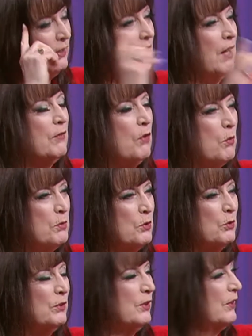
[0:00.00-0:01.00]
Like, I've
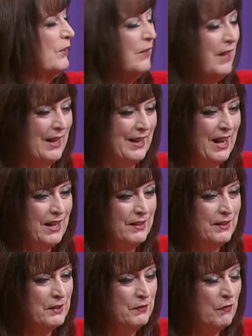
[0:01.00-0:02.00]
homeschooled her. Okay, I got her
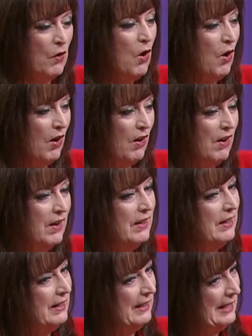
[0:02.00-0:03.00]
this far.
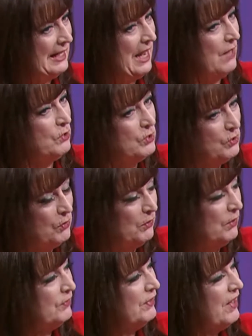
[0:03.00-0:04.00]
Now she's going
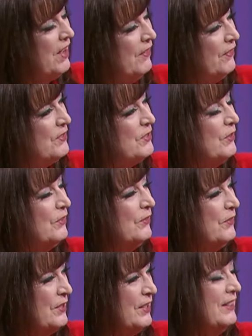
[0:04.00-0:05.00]
off to college, so
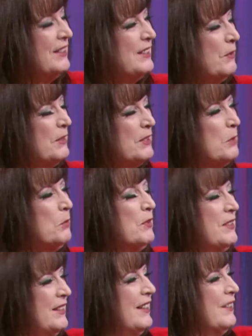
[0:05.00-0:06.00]
we should see what
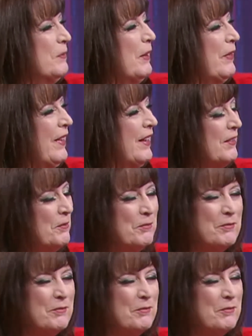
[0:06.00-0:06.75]
Timmerie said about that.